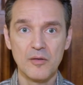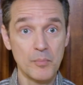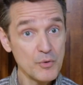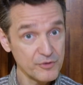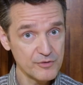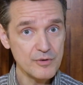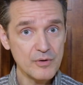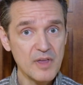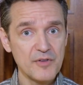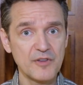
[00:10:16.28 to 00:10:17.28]
most do
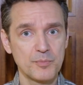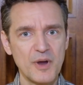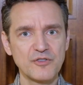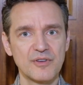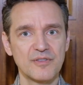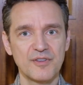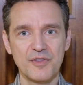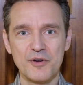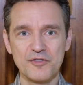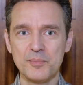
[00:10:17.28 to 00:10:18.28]
give expression to
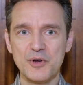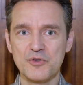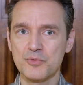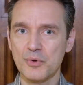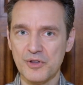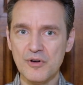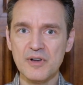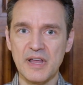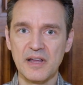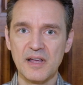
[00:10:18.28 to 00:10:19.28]
their spiritual
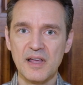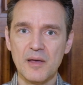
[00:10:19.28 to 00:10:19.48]
yearning